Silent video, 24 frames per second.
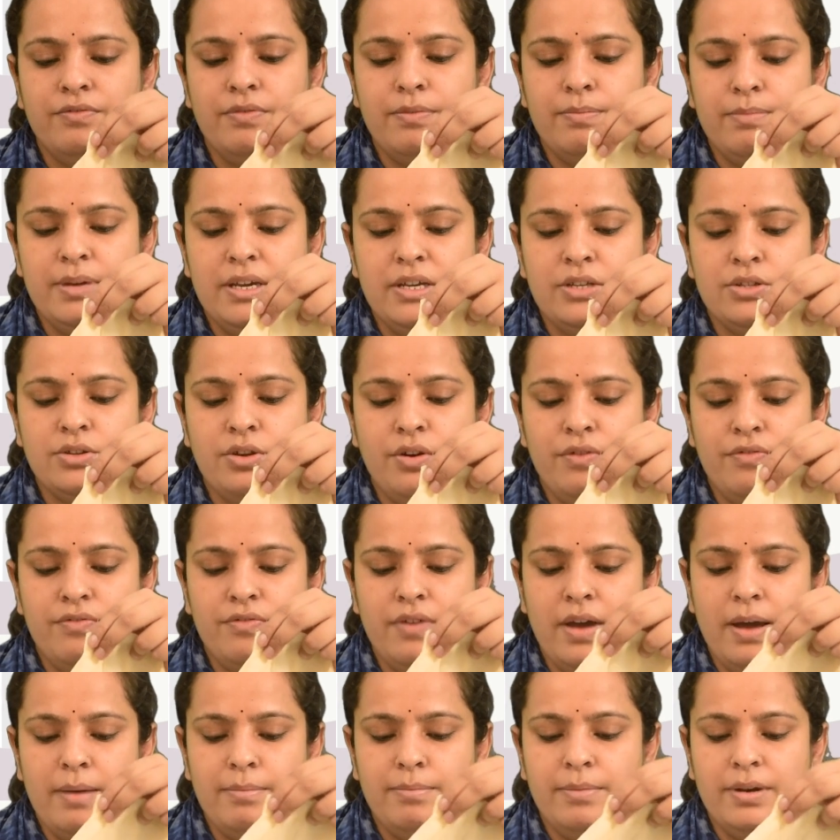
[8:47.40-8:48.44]
piece of
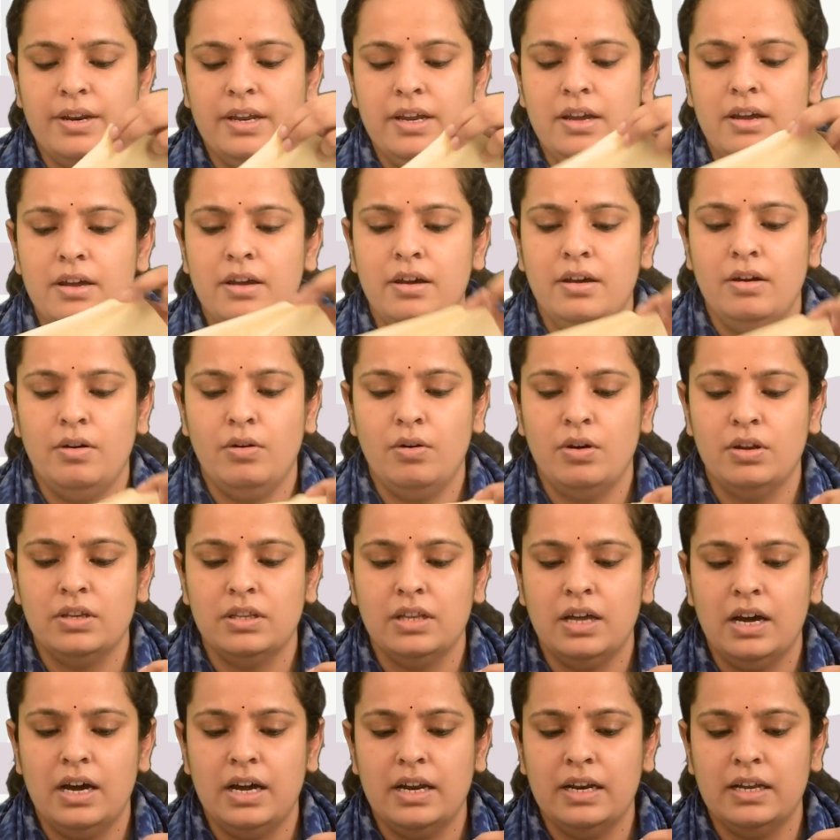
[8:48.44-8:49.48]
fabric on
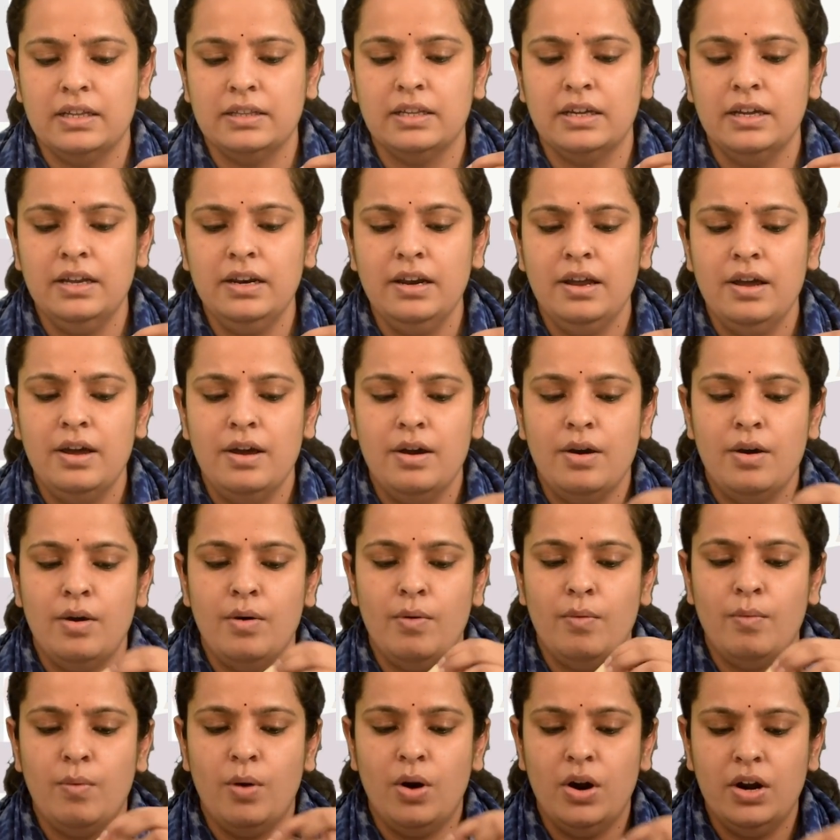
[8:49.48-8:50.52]
the another,
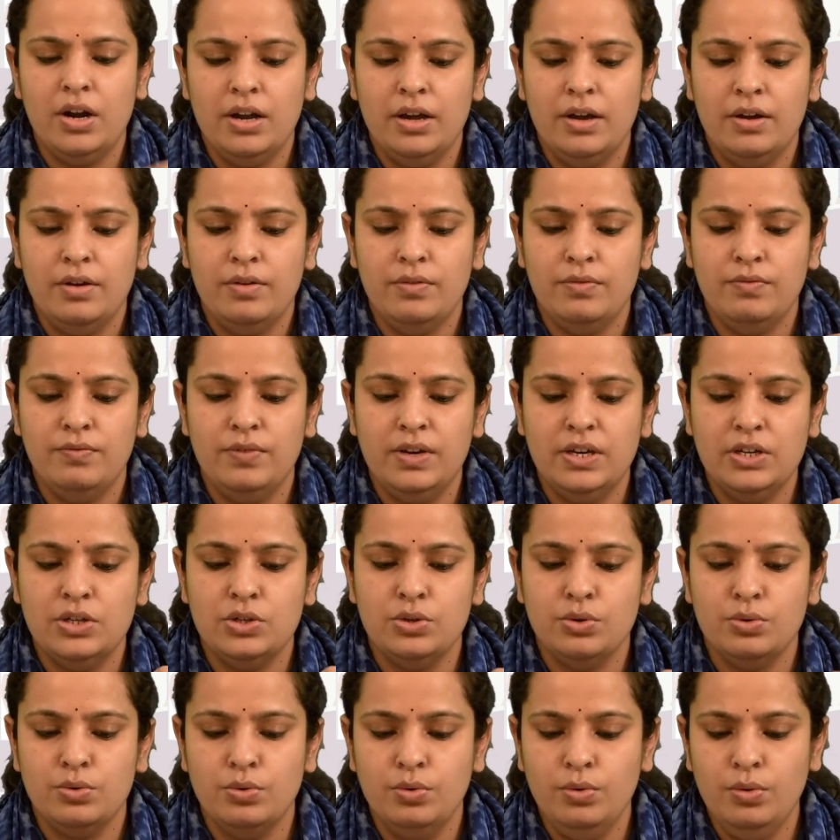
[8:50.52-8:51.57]
what we
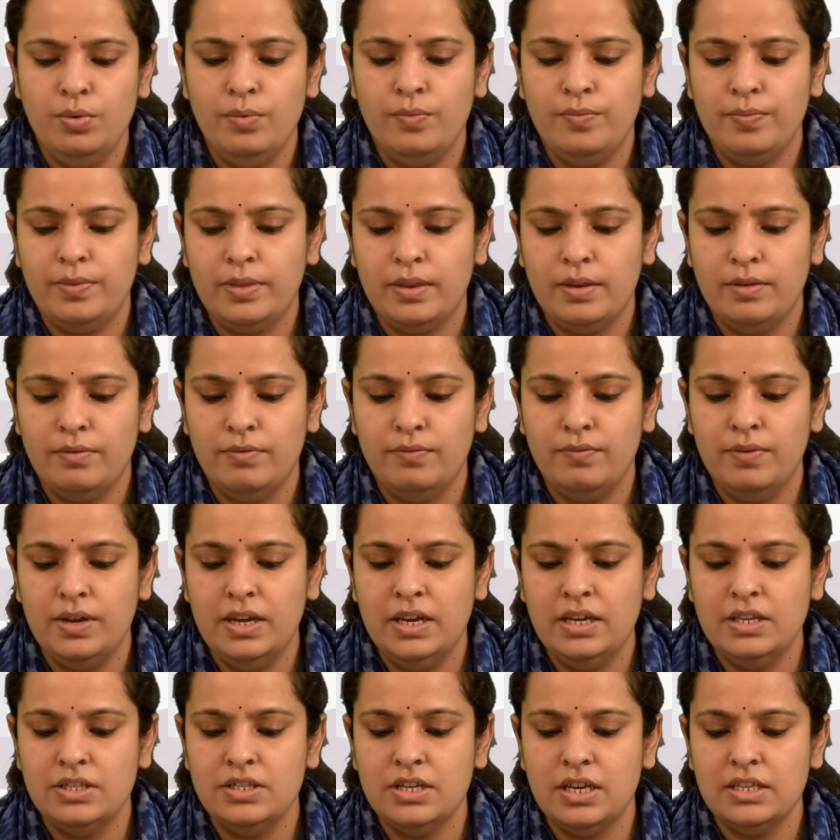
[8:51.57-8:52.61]
do,
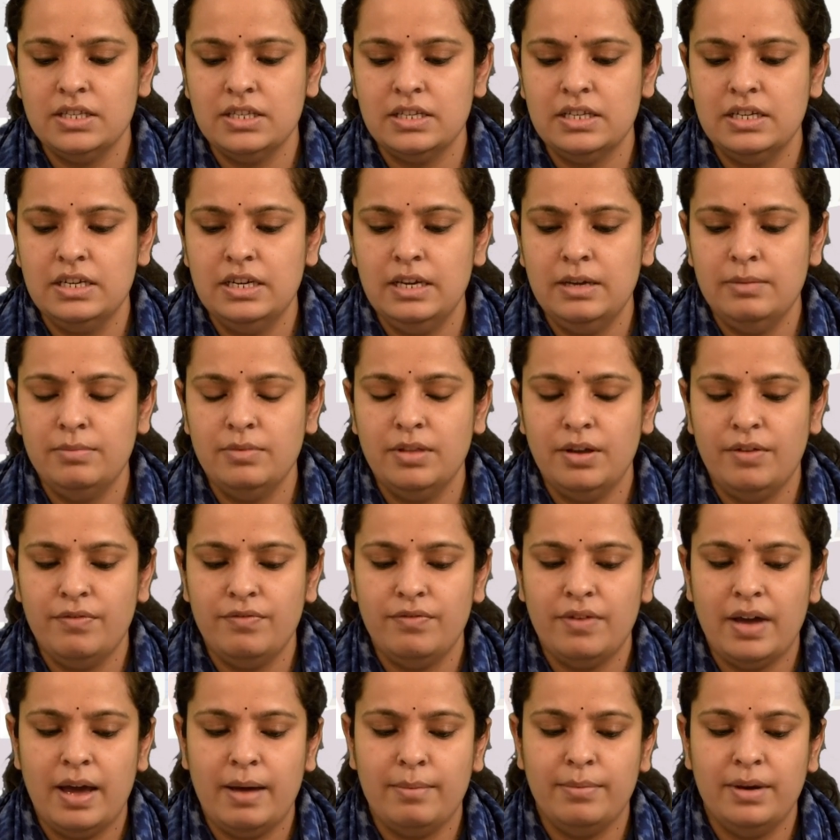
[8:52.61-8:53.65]
we just keep the
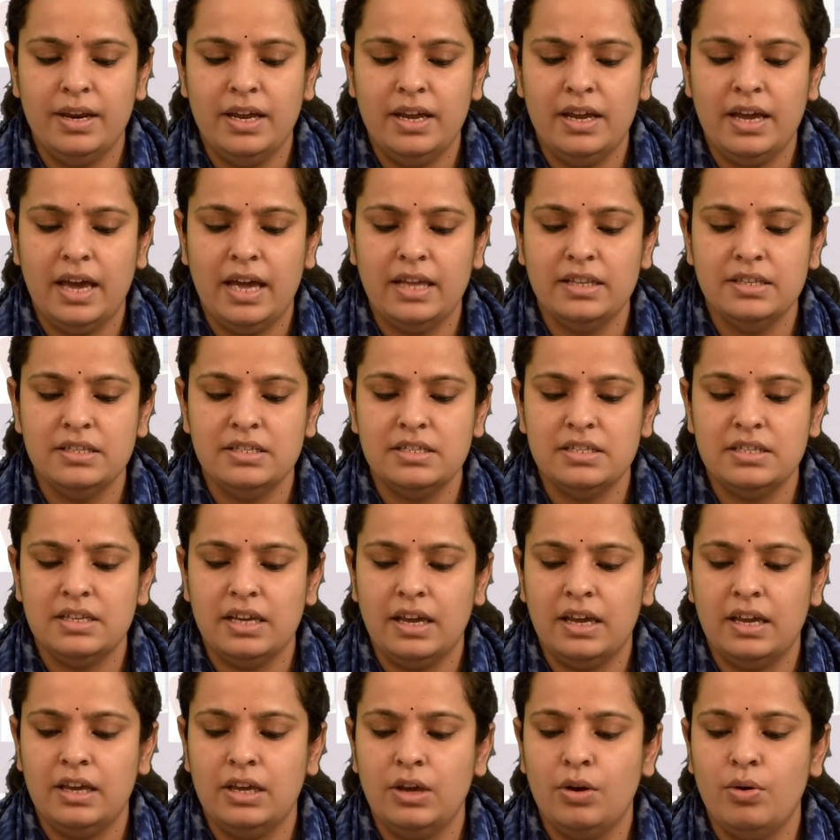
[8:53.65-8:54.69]
fabric and
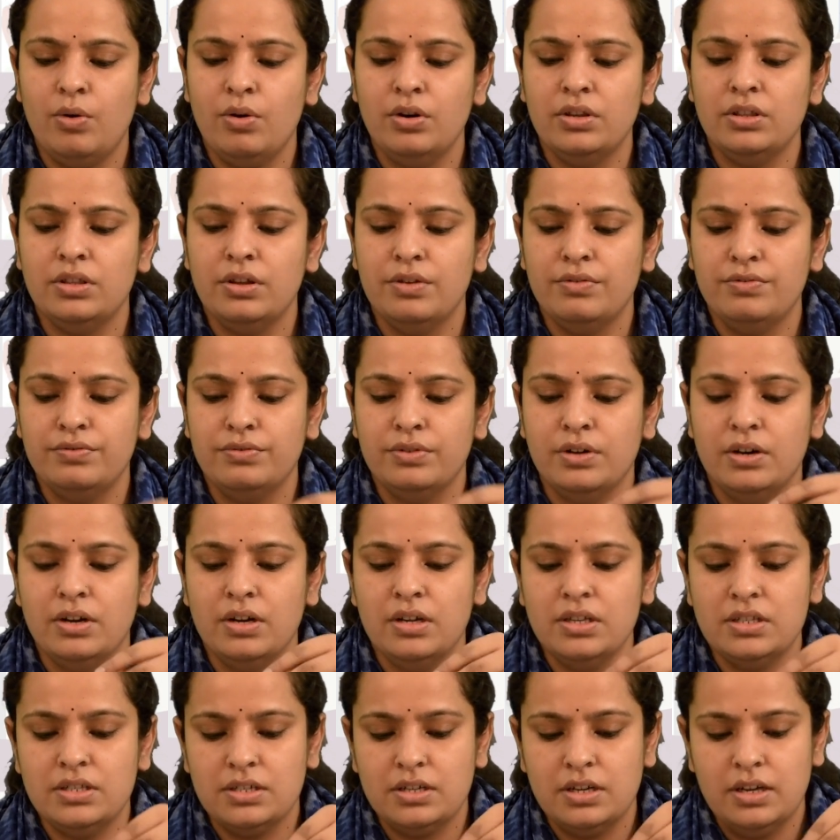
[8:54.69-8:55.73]
secure the
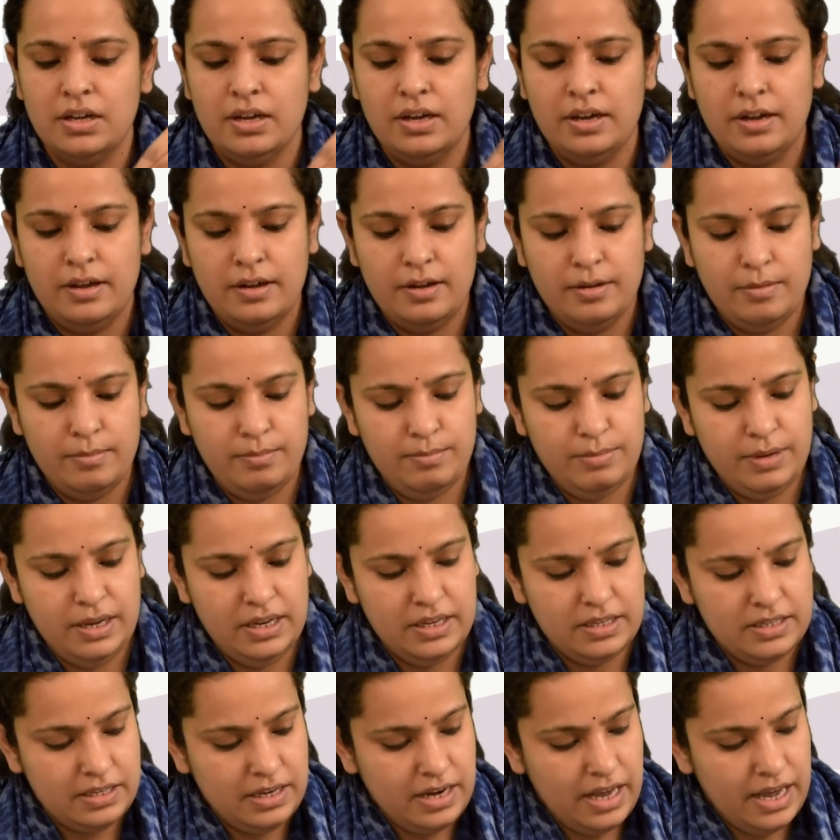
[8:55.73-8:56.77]
first
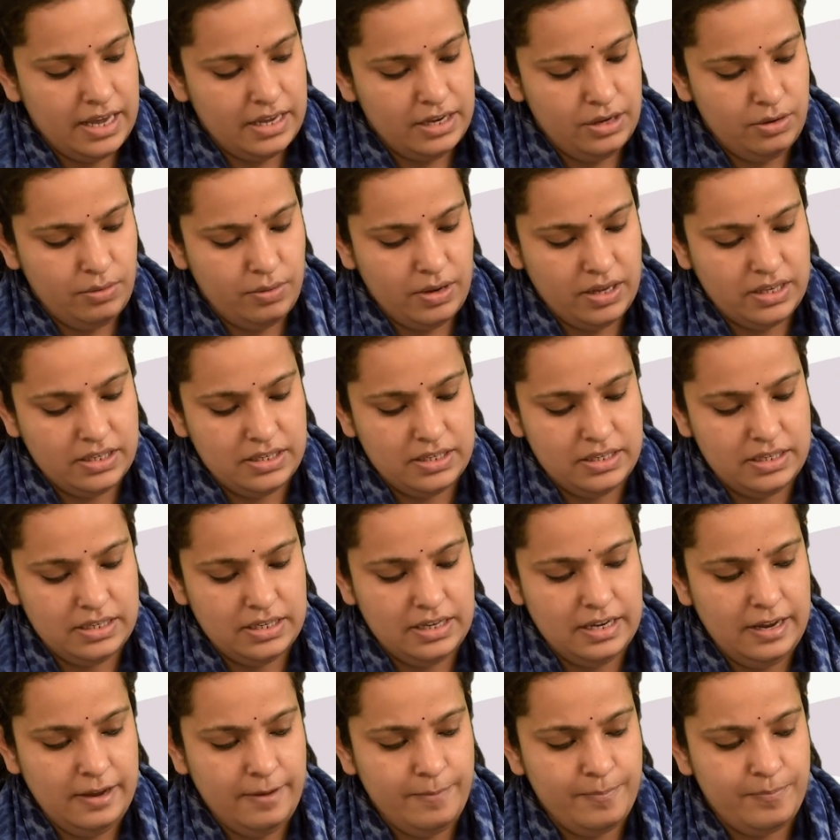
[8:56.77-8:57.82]
piece. Like you can
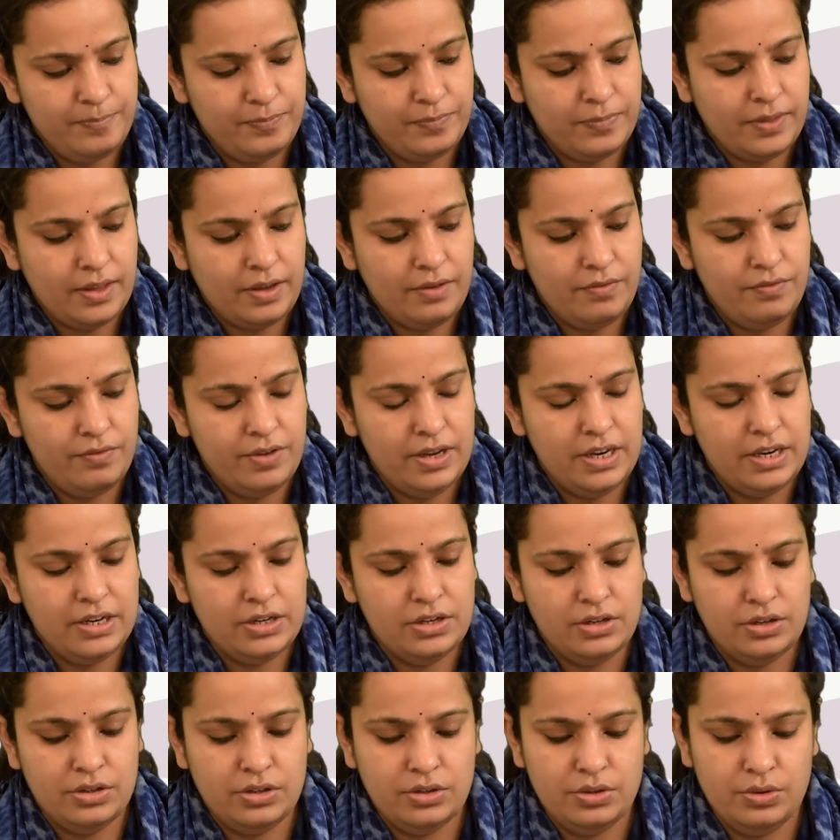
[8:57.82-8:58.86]
see, we
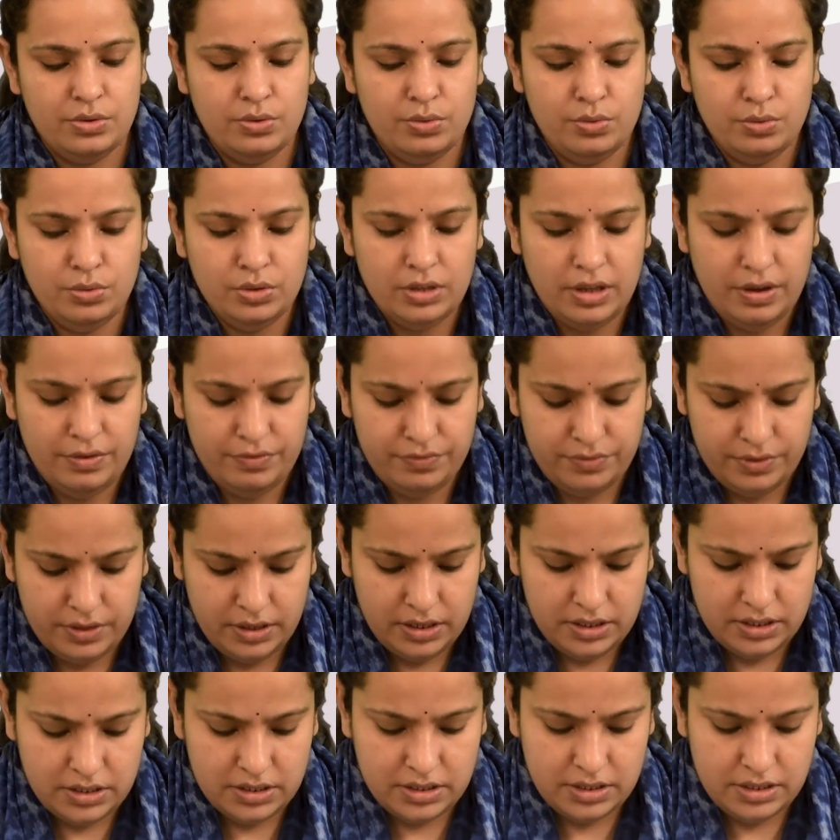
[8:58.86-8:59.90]
do the
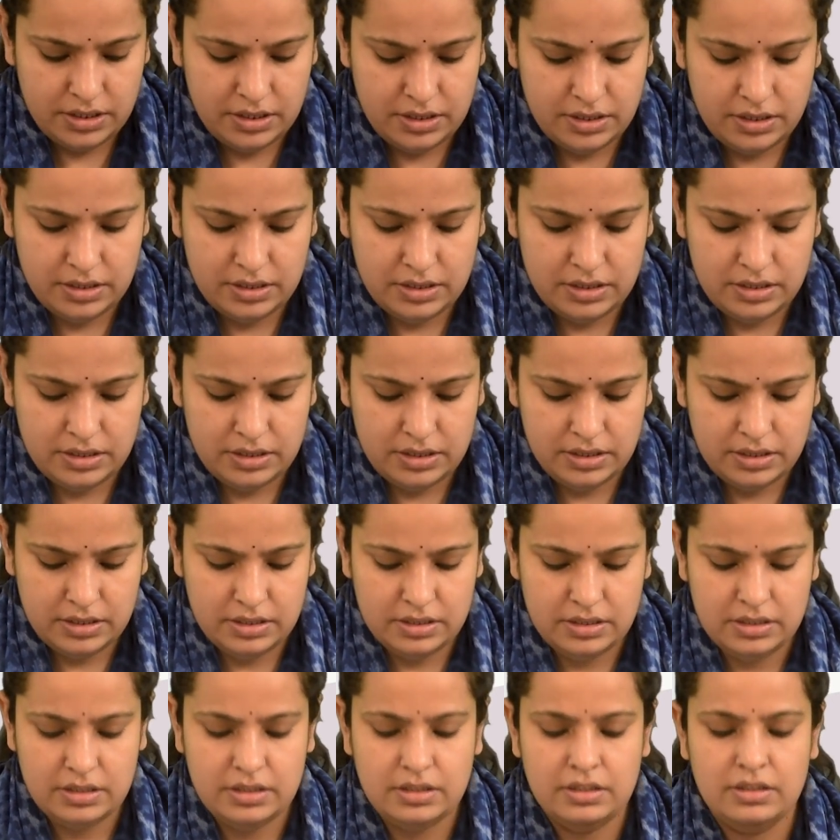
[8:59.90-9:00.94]
first
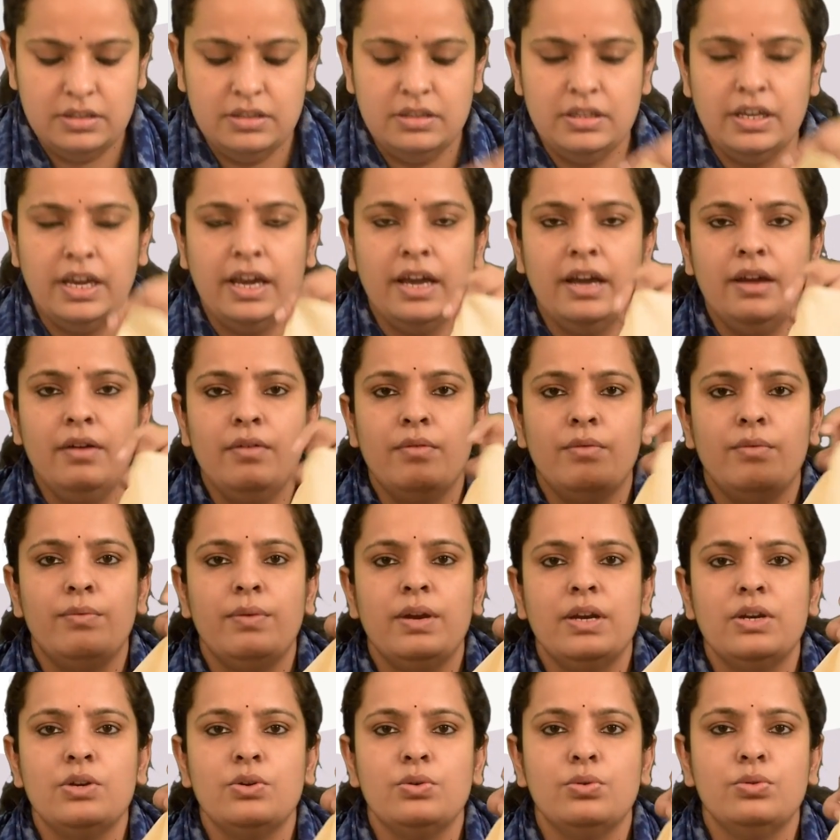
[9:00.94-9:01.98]
thing,
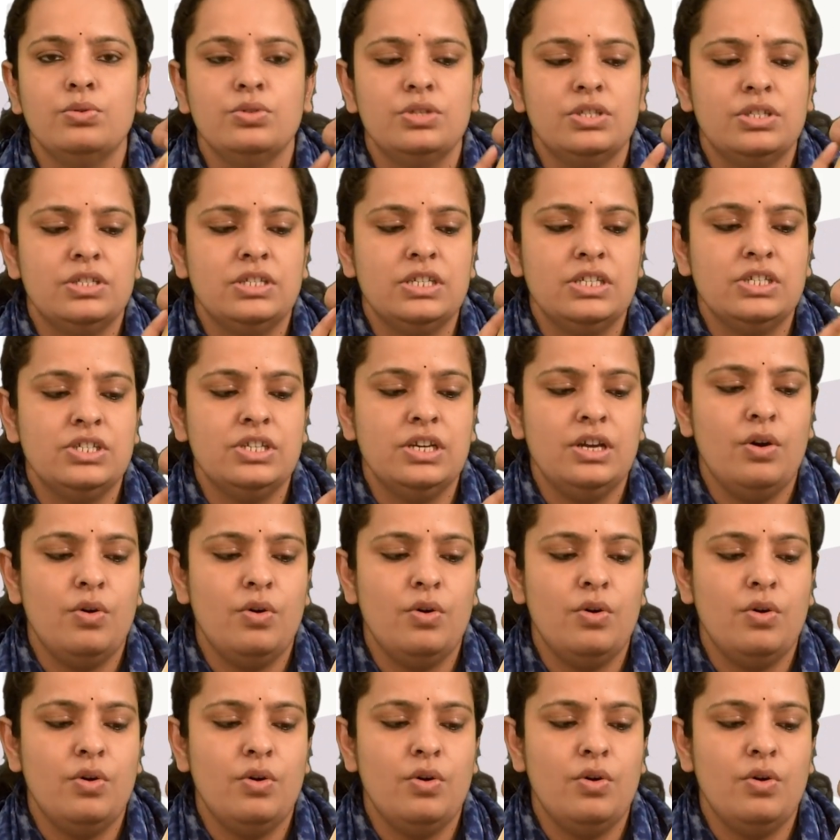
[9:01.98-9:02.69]
we do stitching